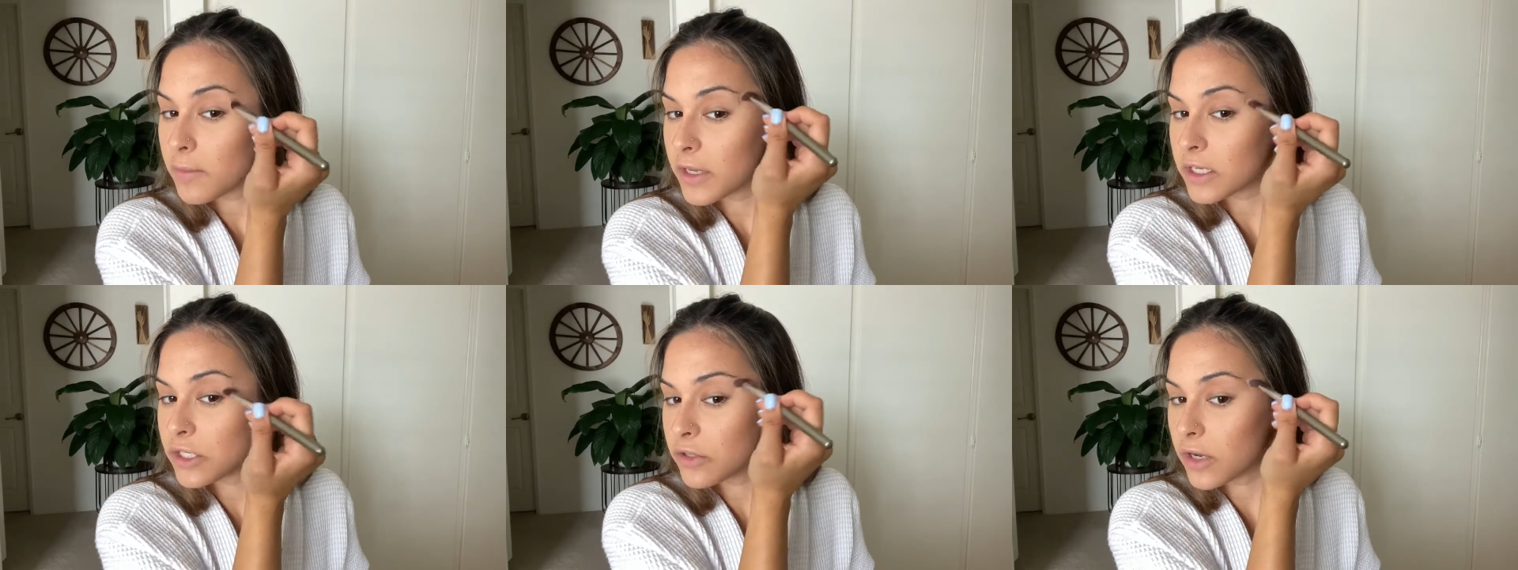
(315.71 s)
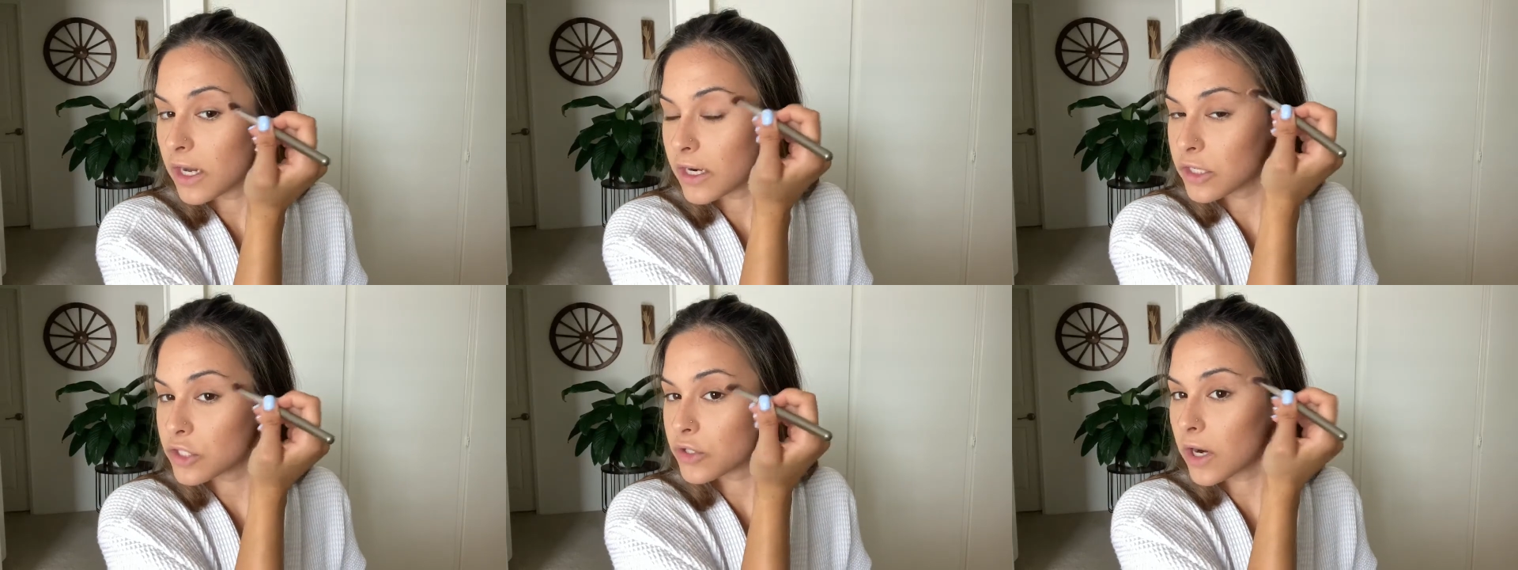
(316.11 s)
me to
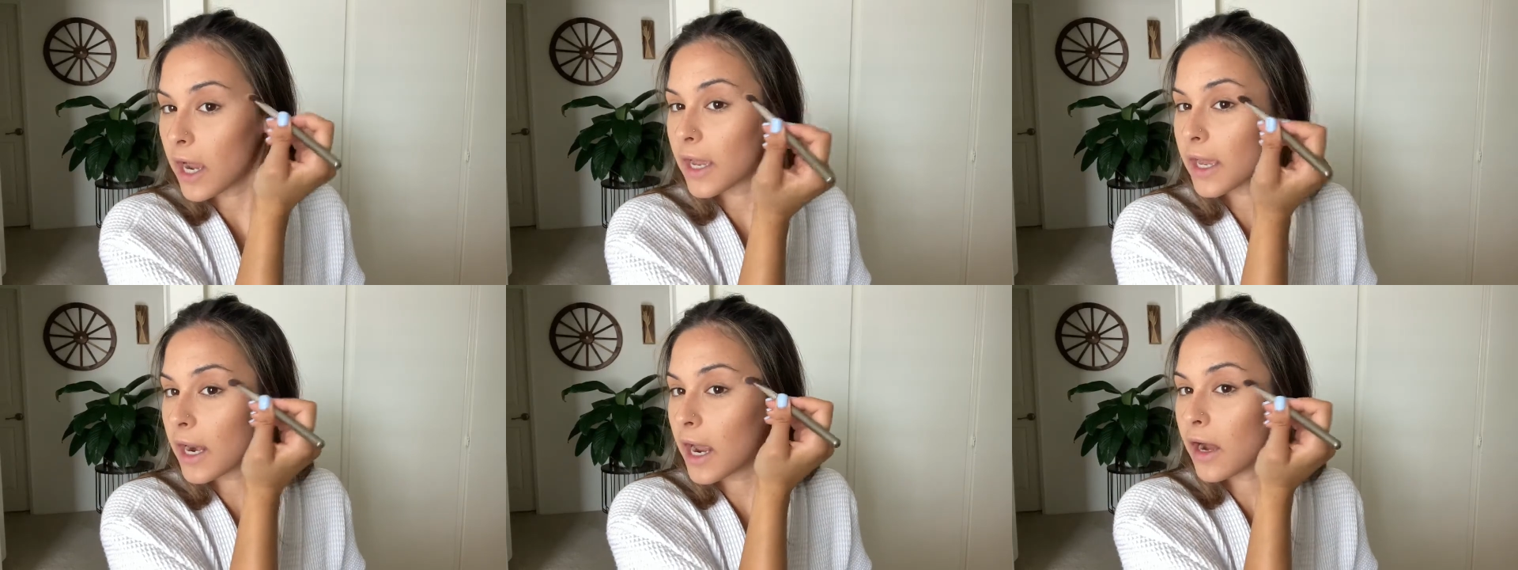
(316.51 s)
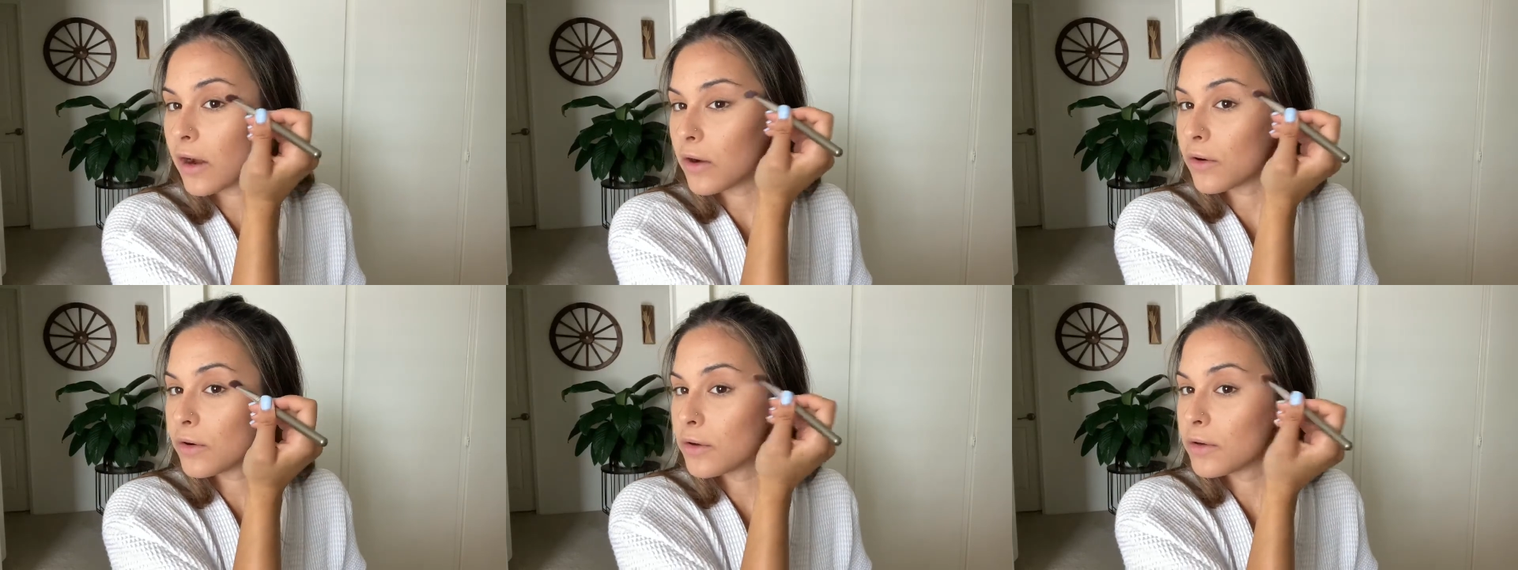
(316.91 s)
kind of drag it
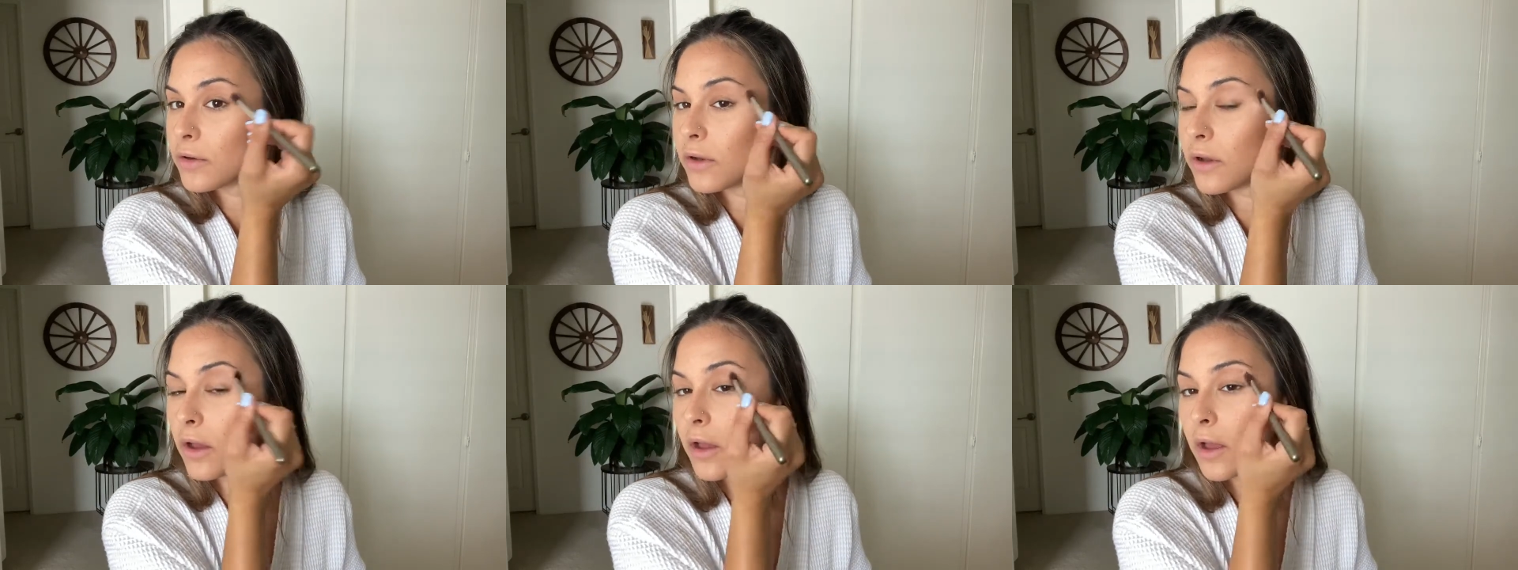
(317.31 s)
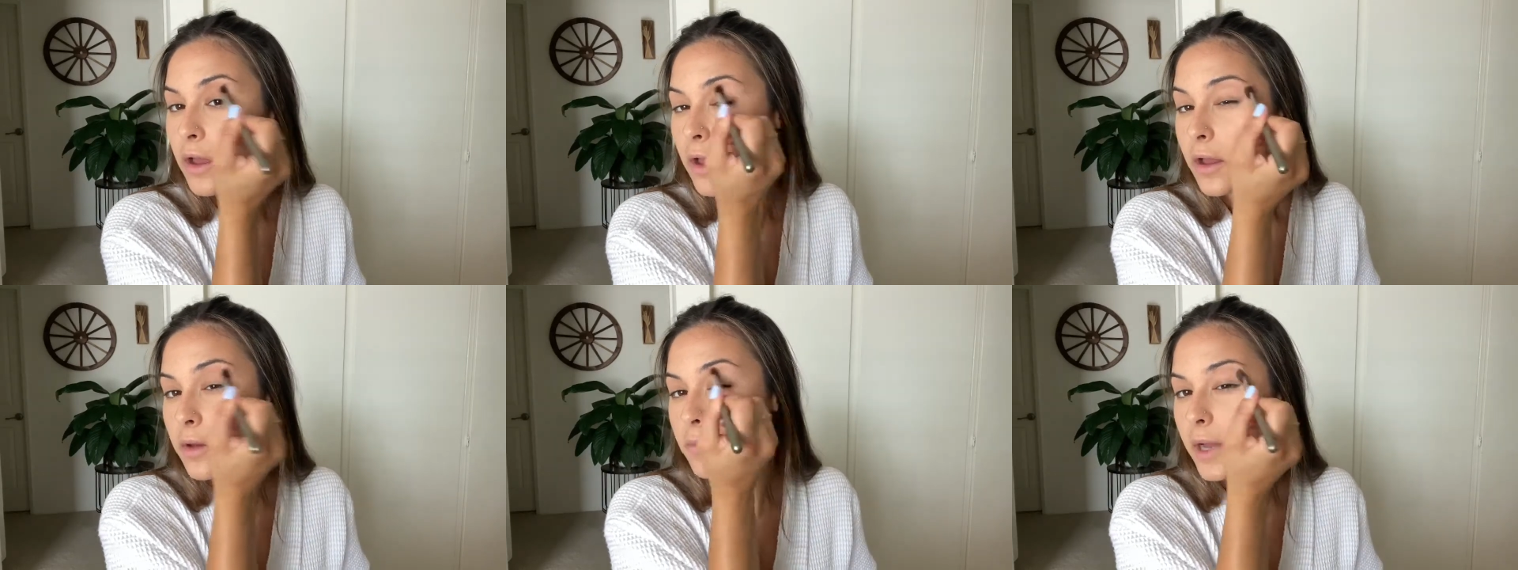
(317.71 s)
out
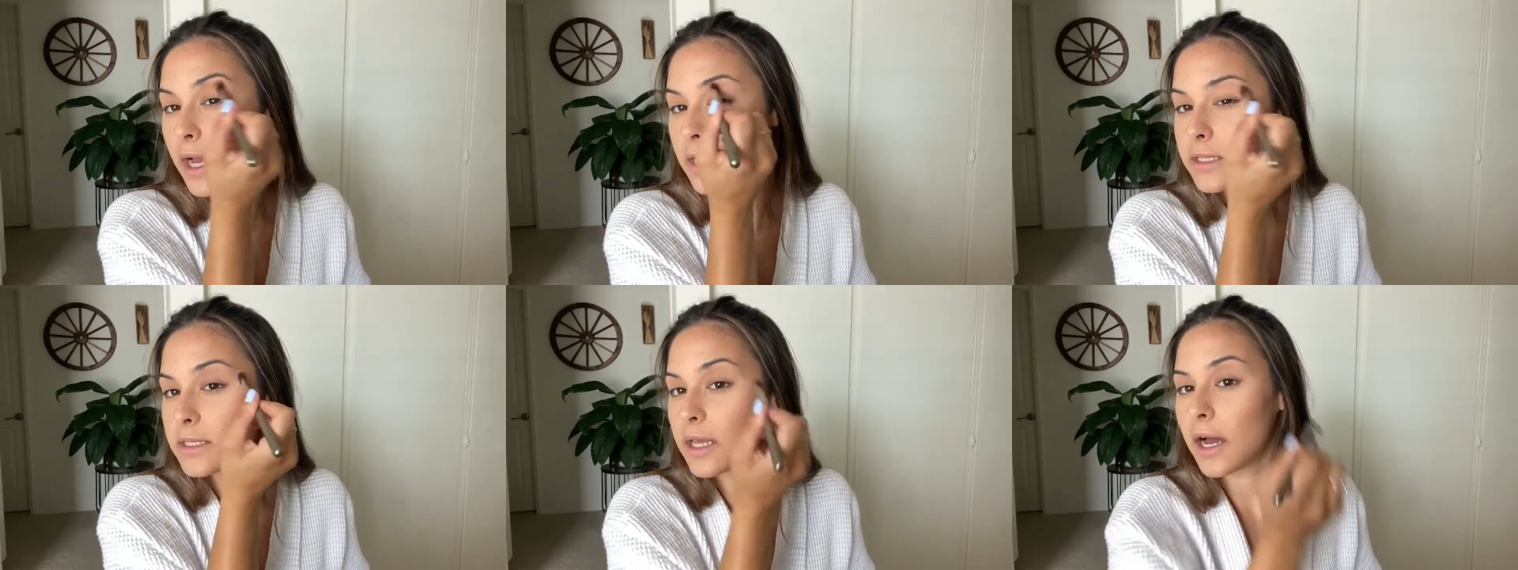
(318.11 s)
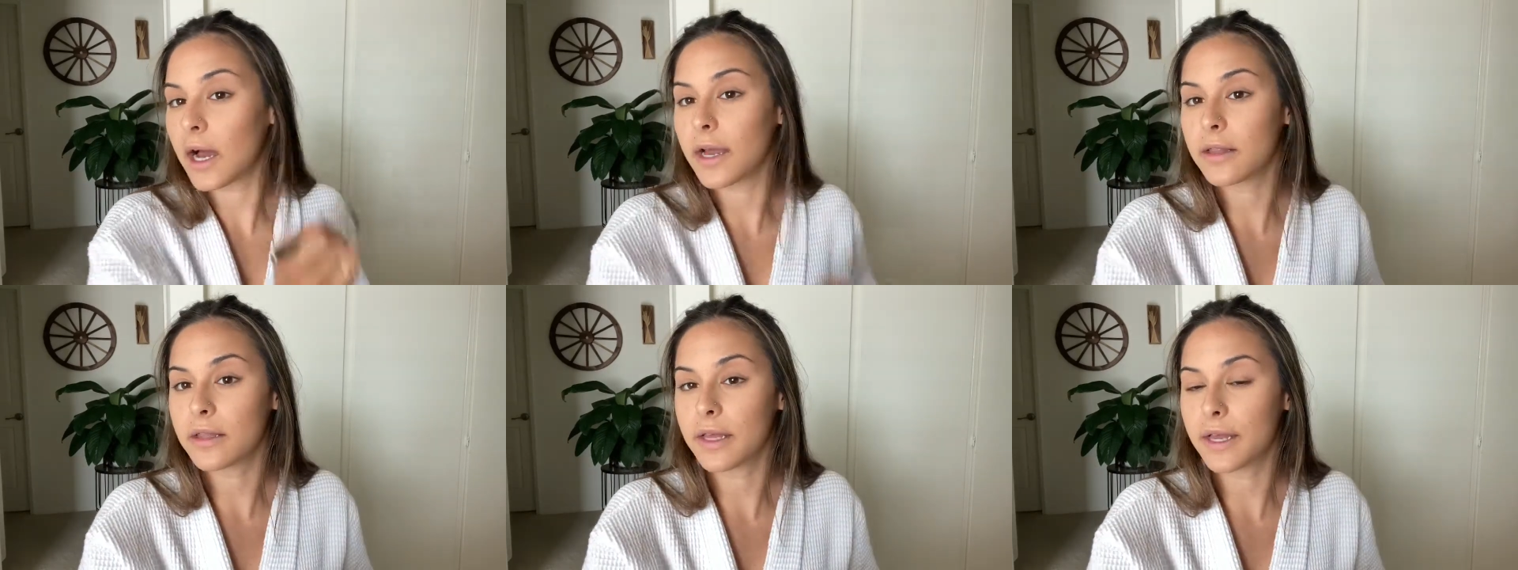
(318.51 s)
past the
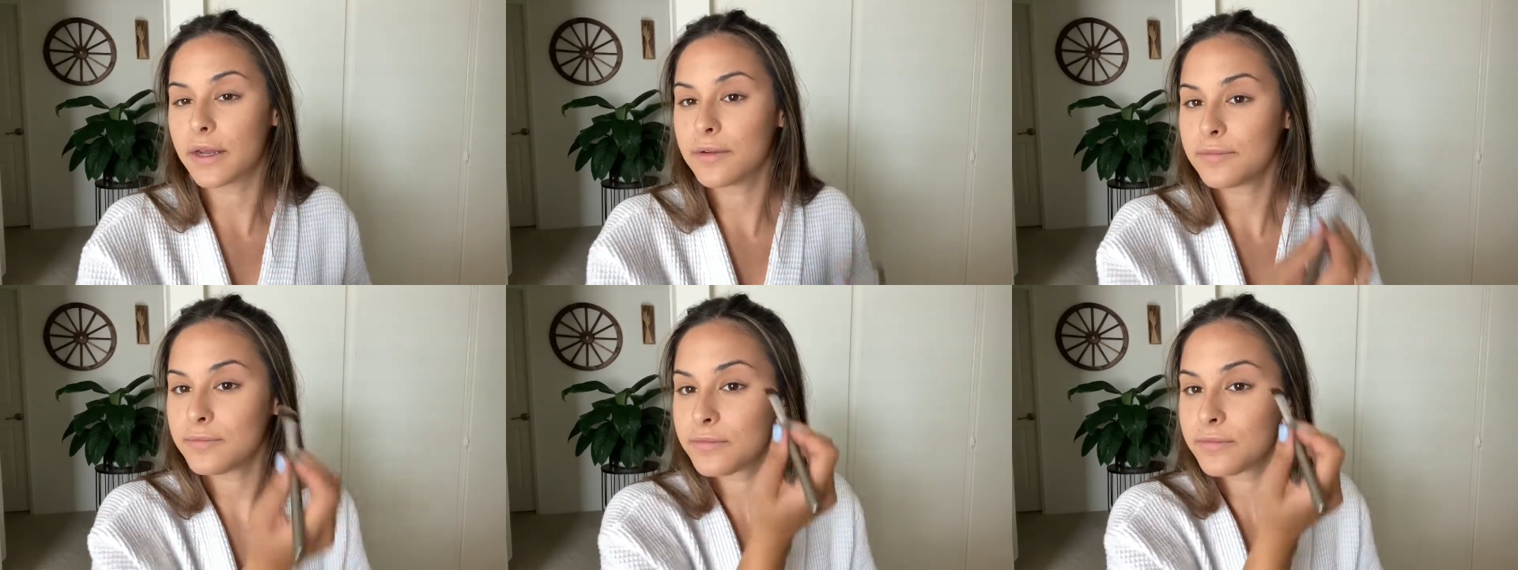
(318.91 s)
eyelid.